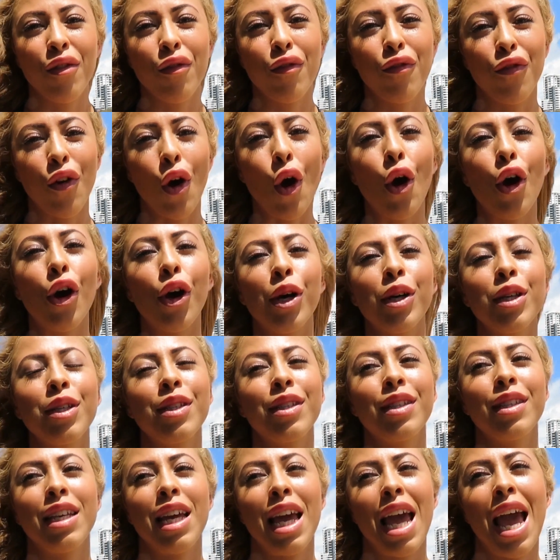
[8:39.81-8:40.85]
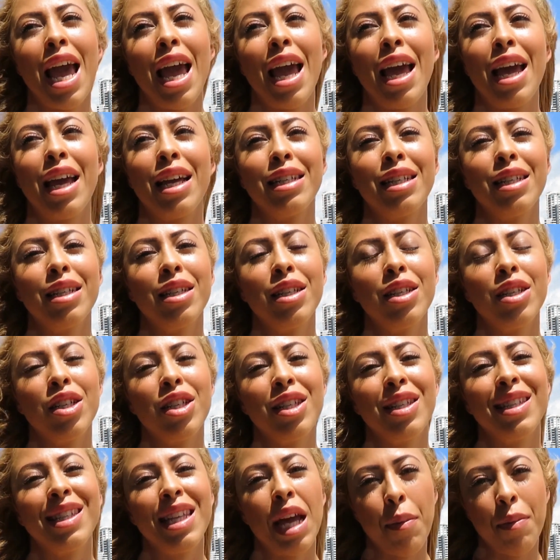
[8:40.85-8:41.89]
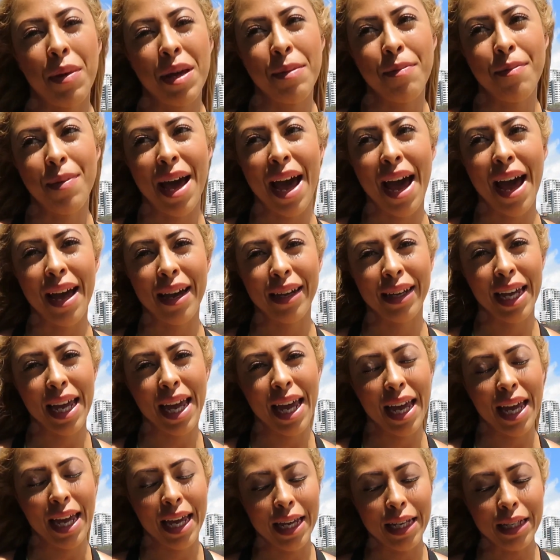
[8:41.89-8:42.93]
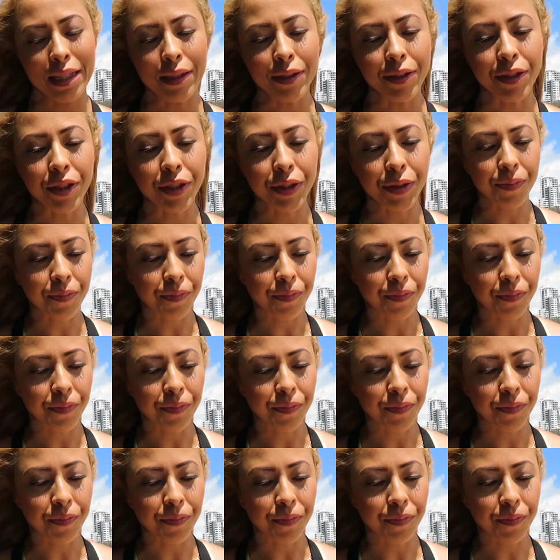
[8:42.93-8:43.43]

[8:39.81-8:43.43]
first and stepping back and